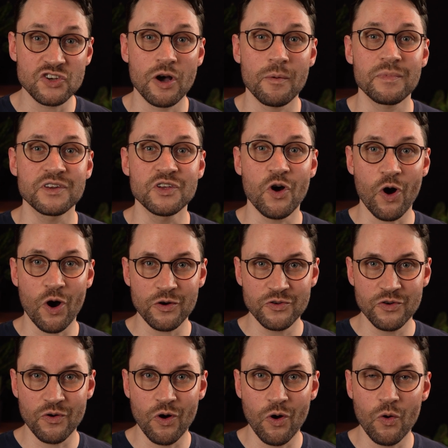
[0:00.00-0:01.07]
company on
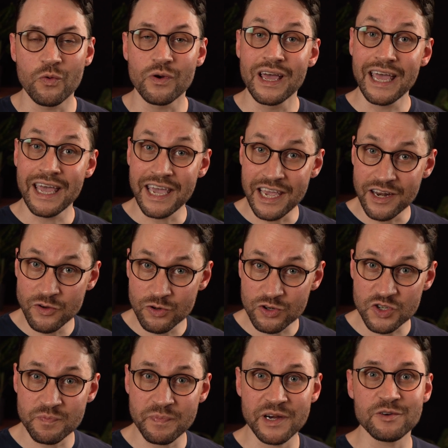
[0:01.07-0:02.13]
your own in your
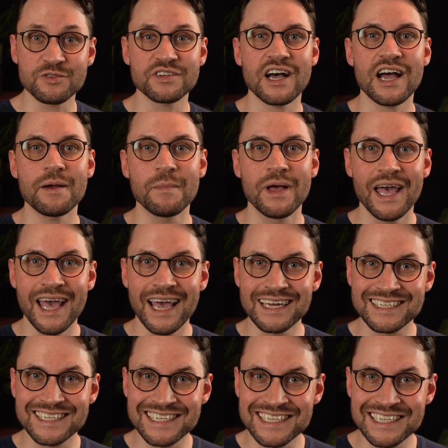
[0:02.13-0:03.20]
spare time and
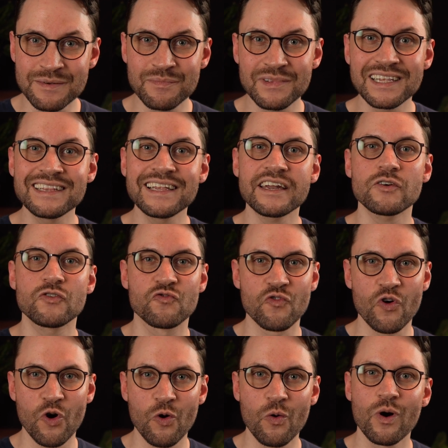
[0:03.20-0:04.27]
simply let it
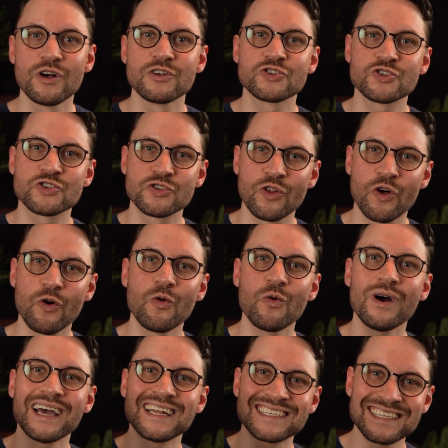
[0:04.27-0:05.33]
grow
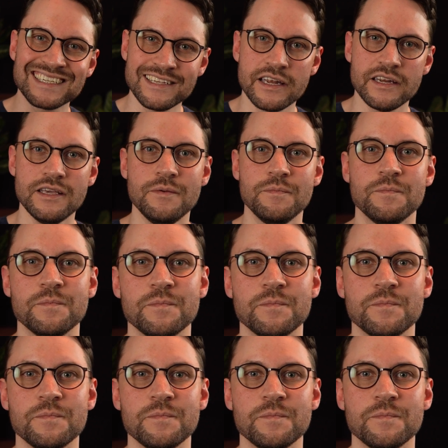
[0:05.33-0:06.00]
slow and steady.